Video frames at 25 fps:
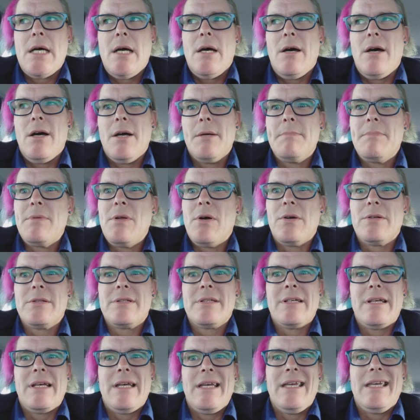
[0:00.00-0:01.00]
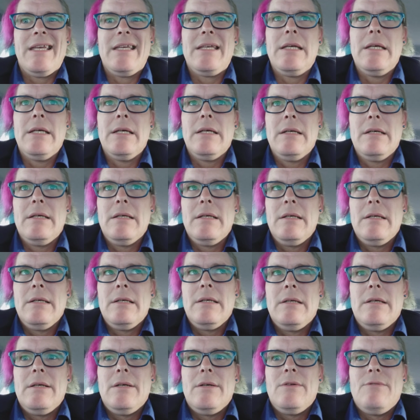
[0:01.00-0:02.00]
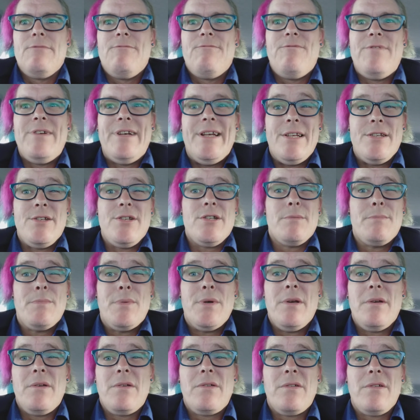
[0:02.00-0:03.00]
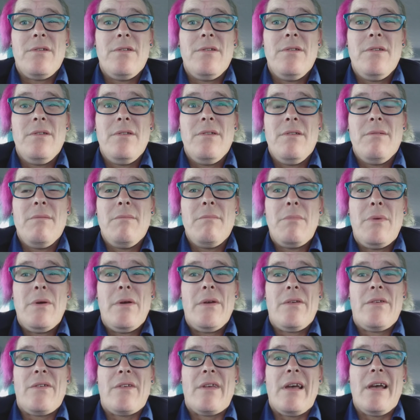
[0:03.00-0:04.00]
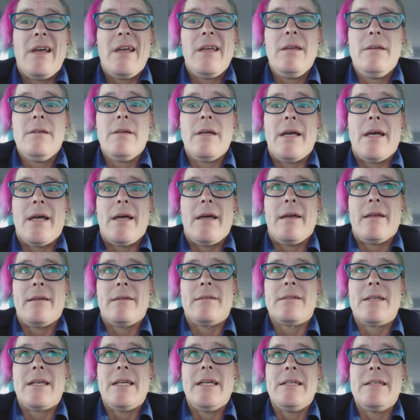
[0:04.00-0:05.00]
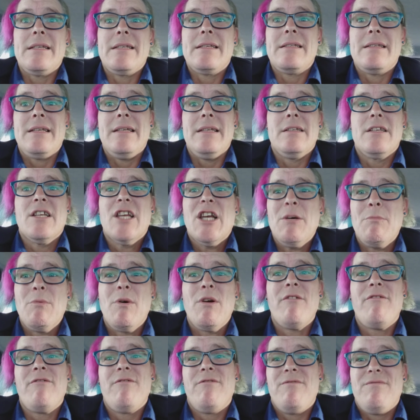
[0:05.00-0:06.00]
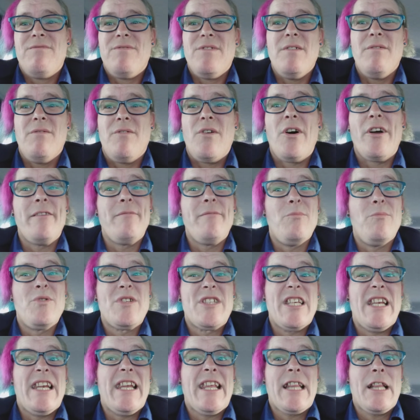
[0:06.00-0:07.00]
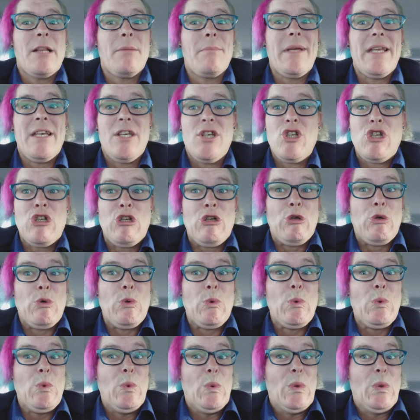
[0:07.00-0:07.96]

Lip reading: I'm not a religious person per se, and it did come off. The vibe was a little bit too,